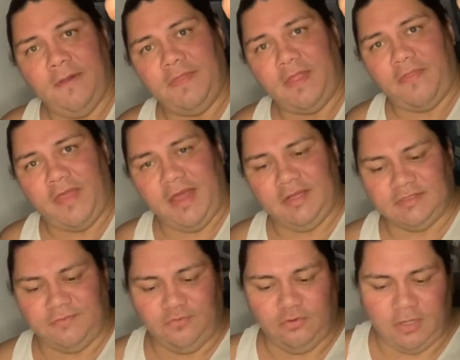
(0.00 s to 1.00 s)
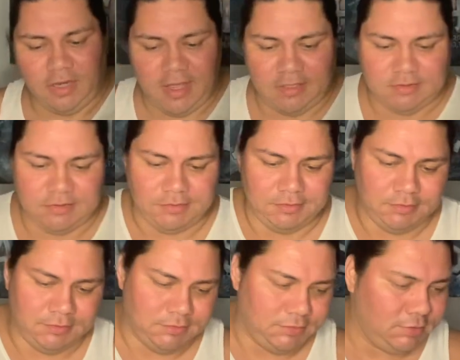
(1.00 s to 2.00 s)
Now that is a full glass.
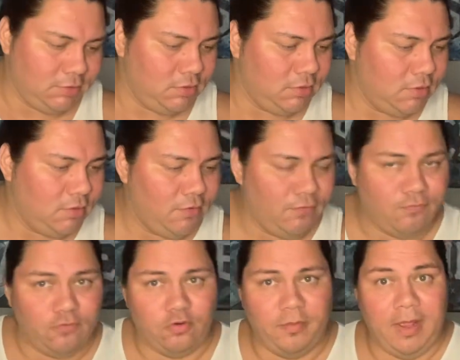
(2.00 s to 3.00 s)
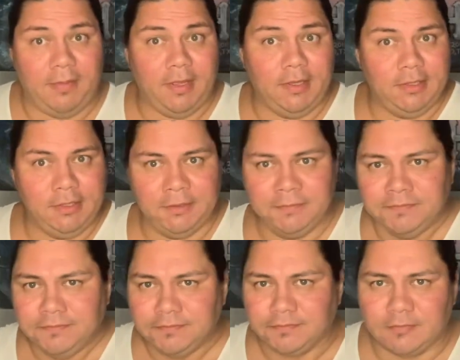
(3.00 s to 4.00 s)
Oh, baby.
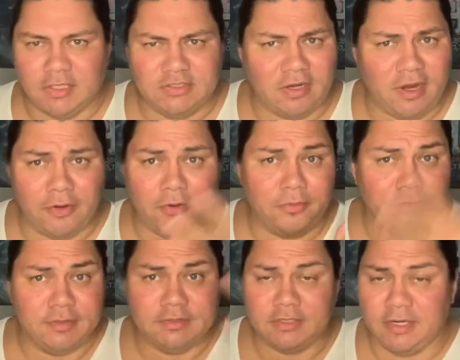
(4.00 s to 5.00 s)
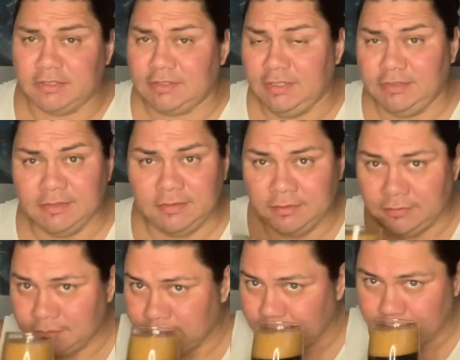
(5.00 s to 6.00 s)
Sorry, I don't know. Start sneezing.
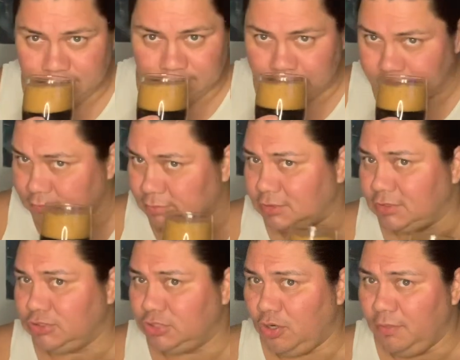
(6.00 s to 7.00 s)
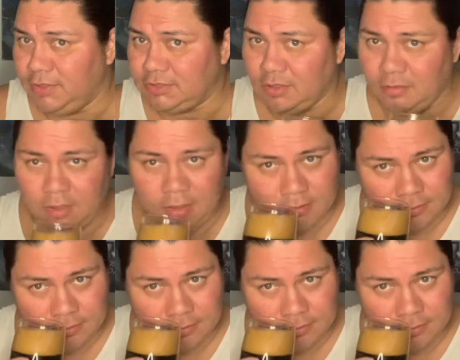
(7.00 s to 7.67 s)
But the show must go on.